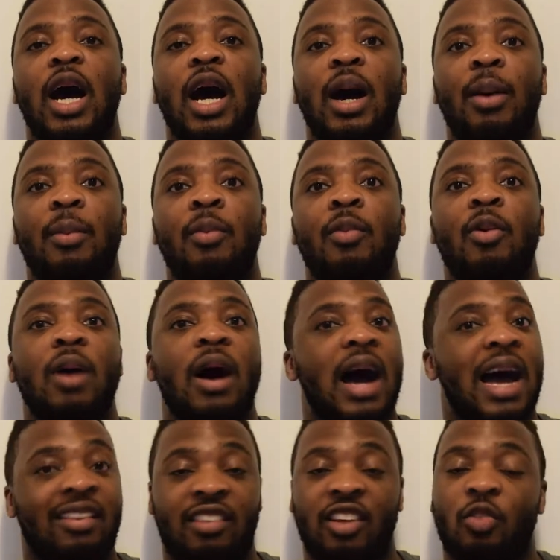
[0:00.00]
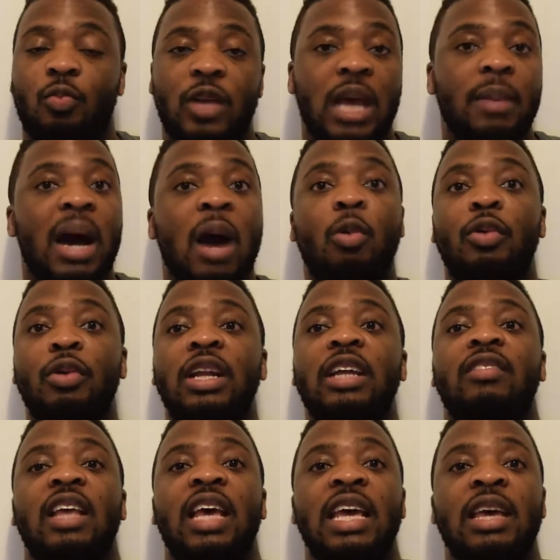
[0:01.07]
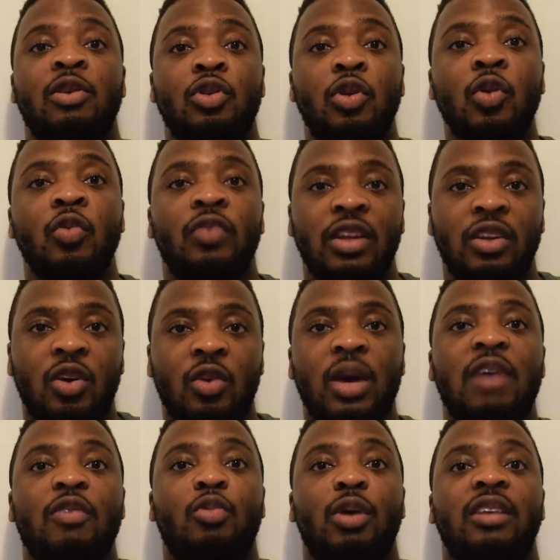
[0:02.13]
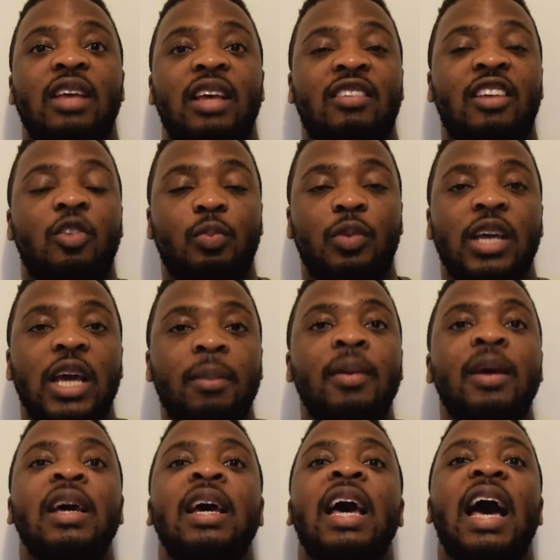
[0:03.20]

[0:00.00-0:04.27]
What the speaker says: At 6 p.m. I will release a new video every Wednesday at 6 p.m.